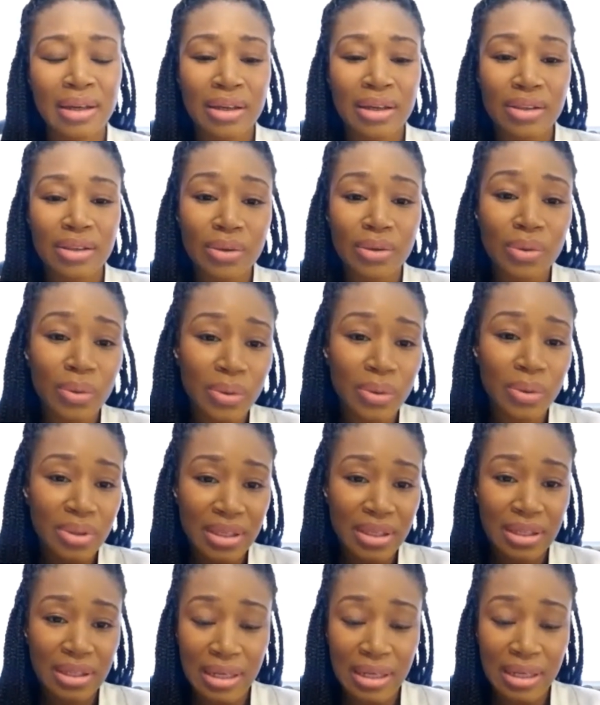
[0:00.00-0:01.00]
The cool
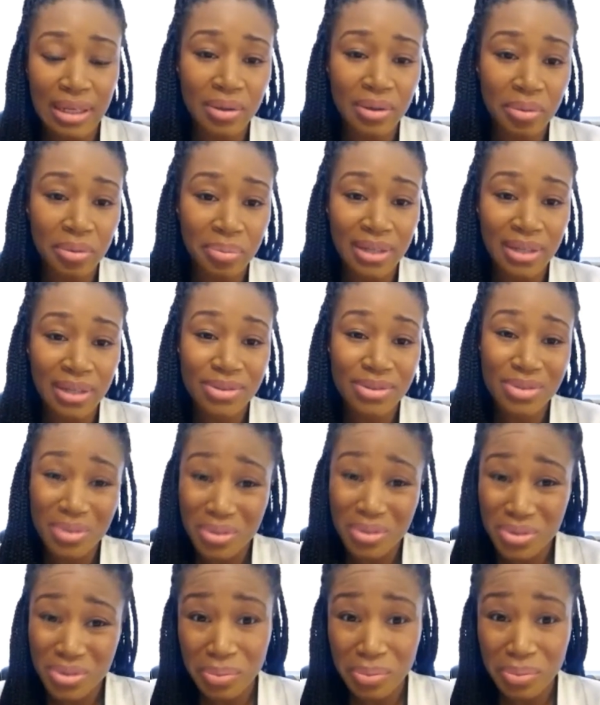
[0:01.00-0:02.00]
thing now about
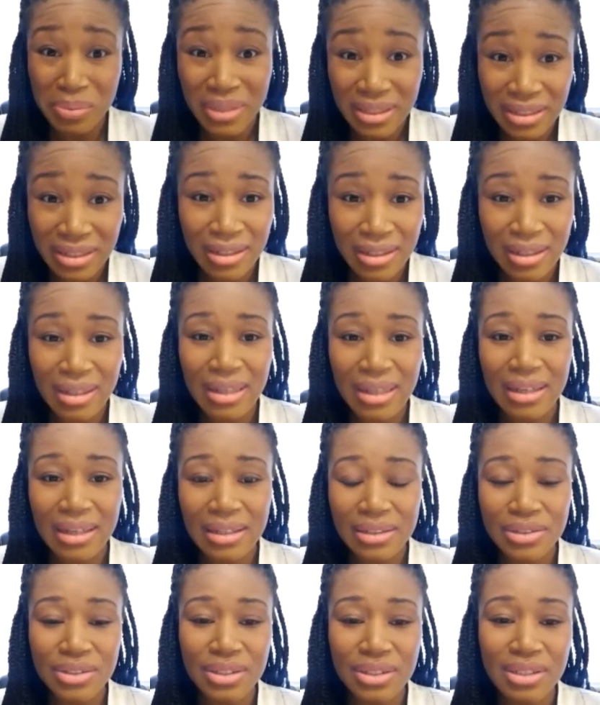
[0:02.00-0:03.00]
social media
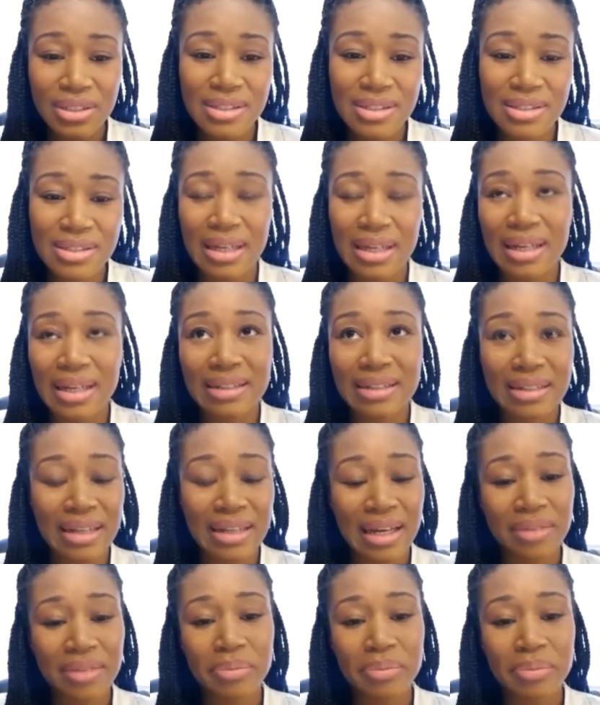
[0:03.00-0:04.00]
age is that I didn't
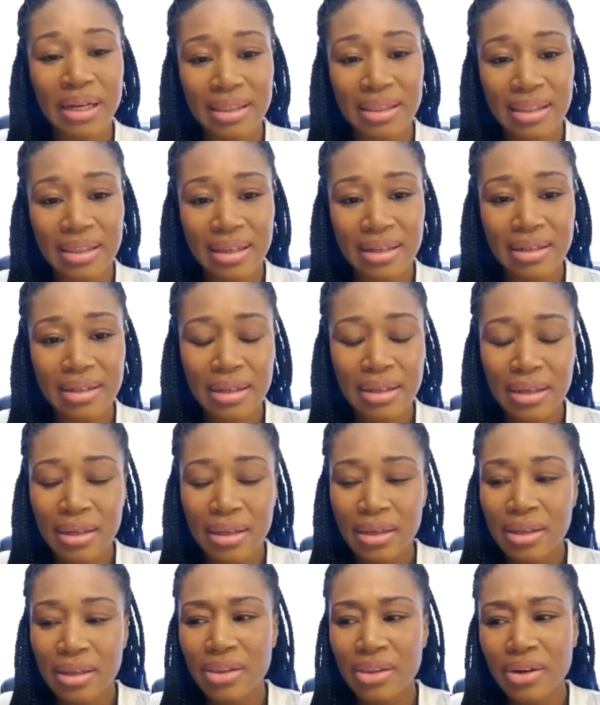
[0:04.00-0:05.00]
have back then.
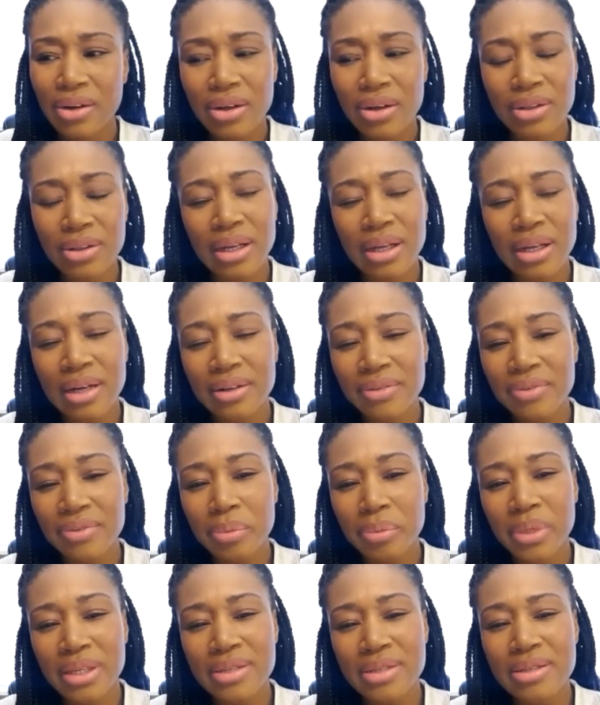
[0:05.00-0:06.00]
There are a lot of
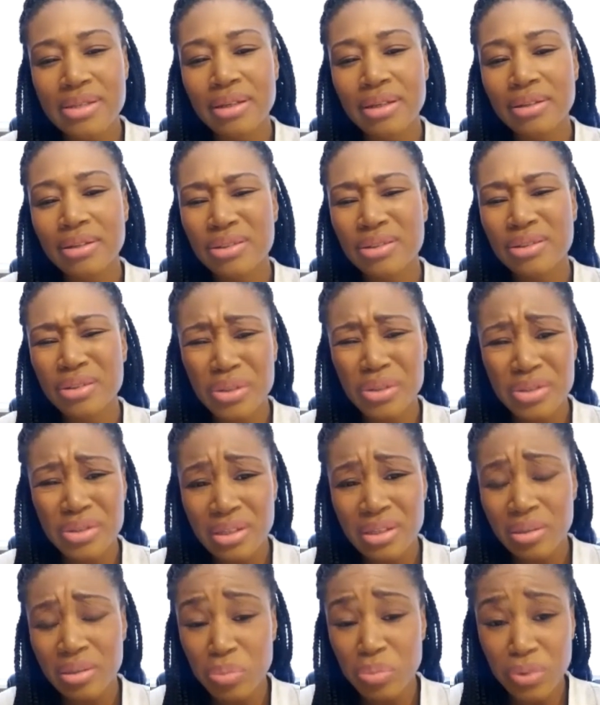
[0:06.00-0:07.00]
amazing
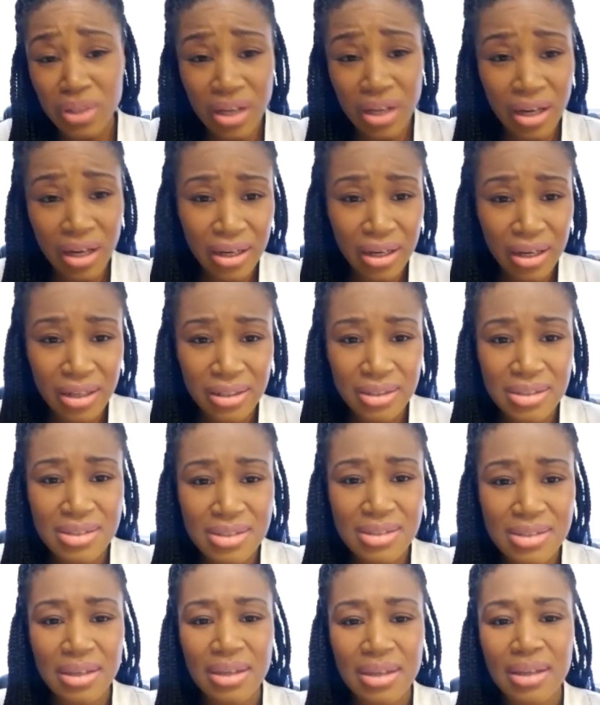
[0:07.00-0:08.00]
nursing
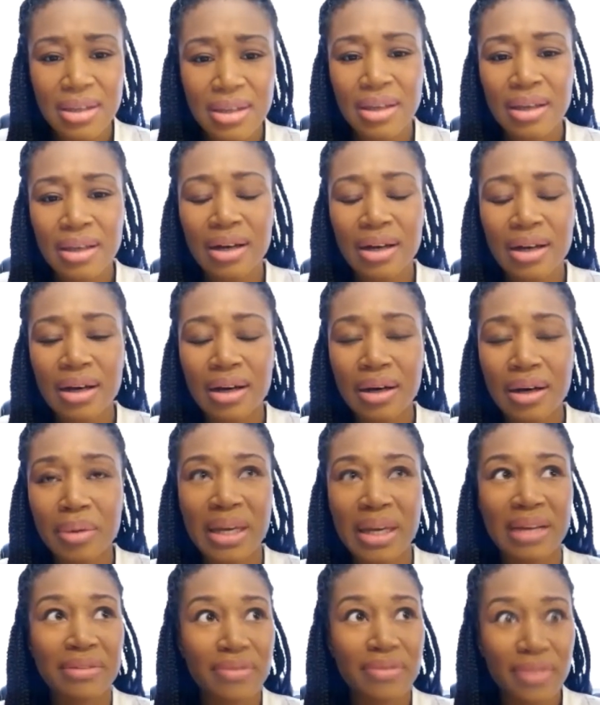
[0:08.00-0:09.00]
blogs,
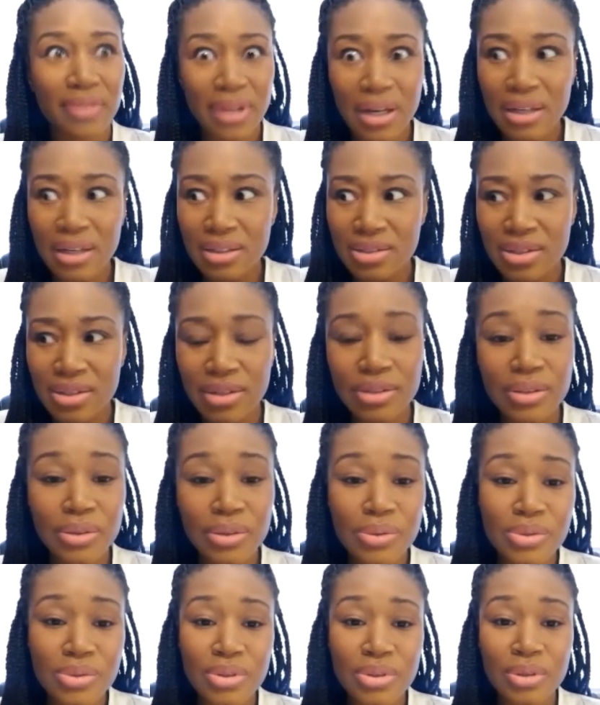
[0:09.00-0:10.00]
and vlogs on
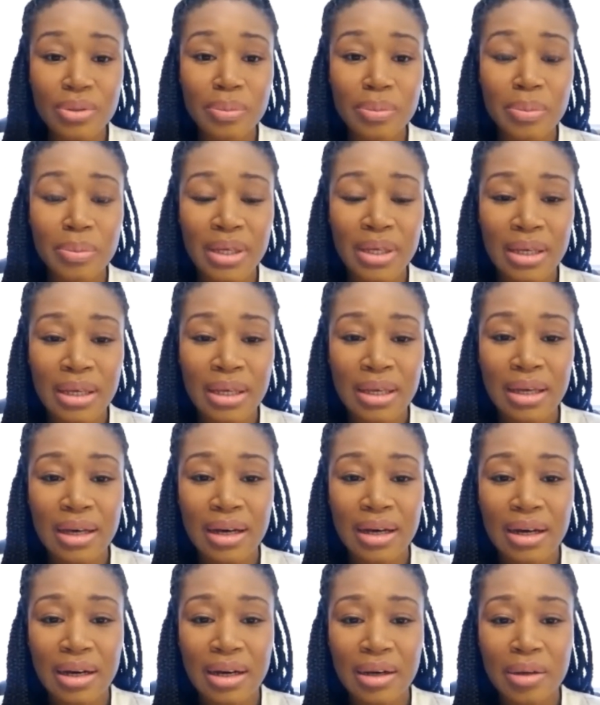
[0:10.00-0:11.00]
YouTube,
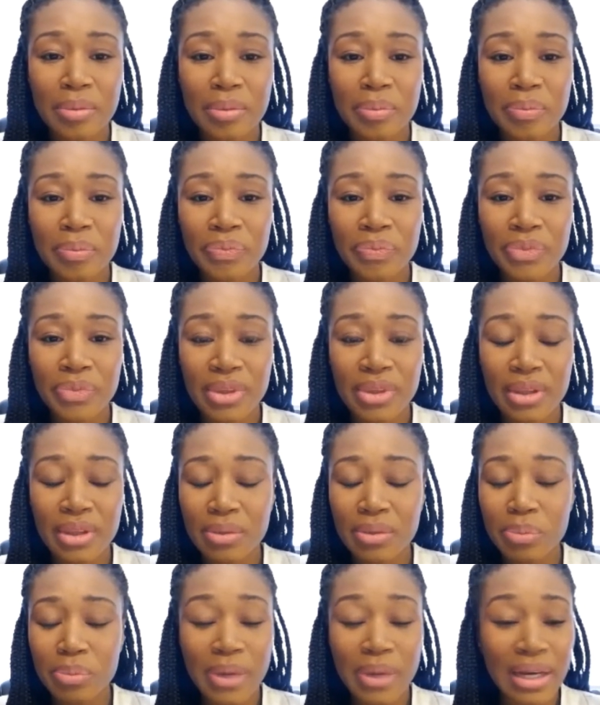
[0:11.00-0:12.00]
um,
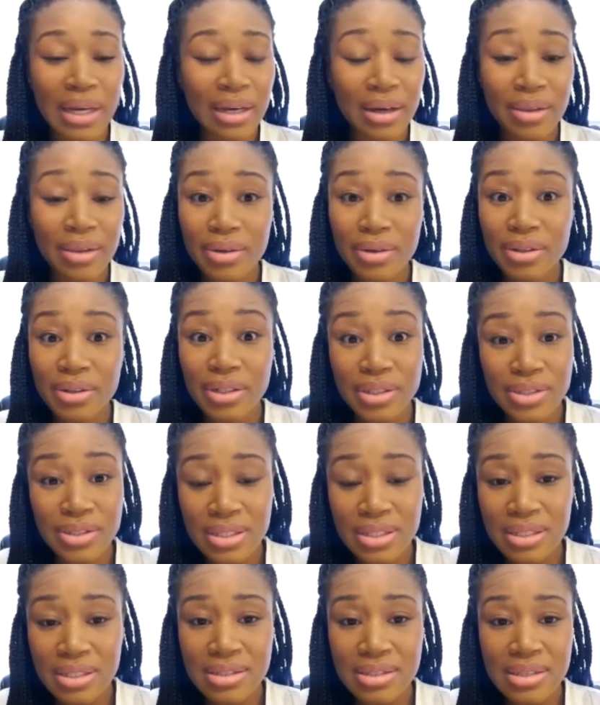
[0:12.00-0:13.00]
by other
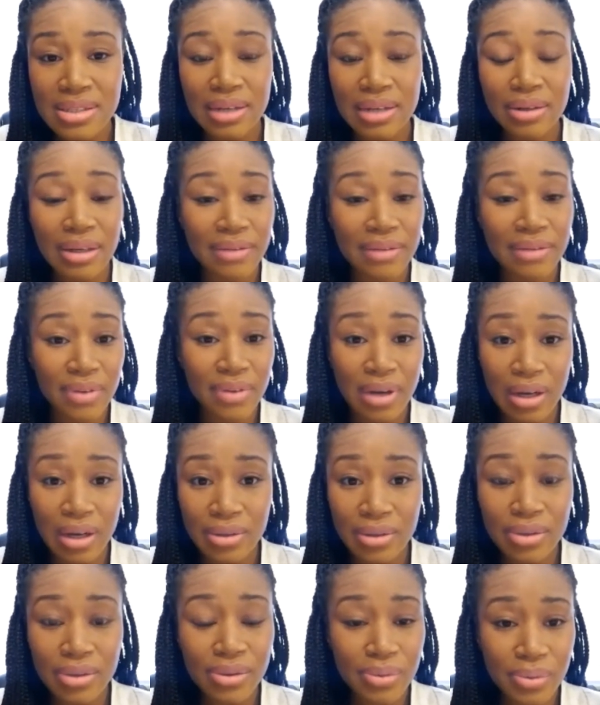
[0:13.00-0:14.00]
nurses that have
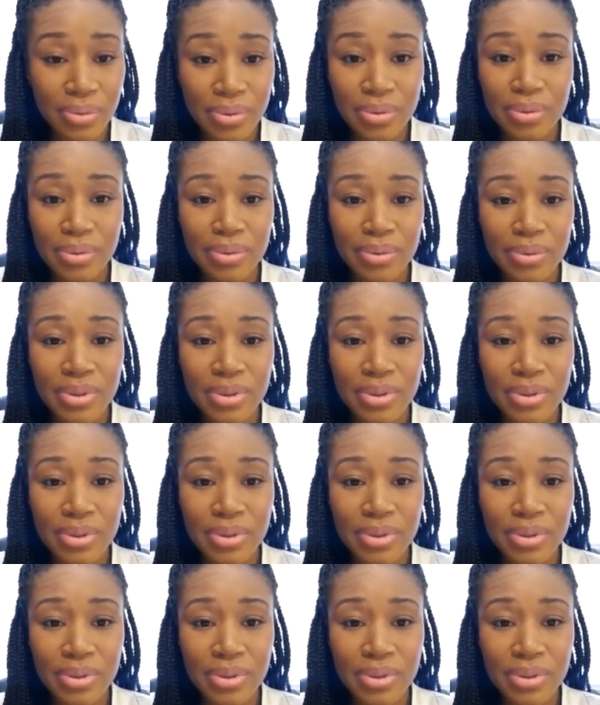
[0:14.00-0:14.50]
gone through,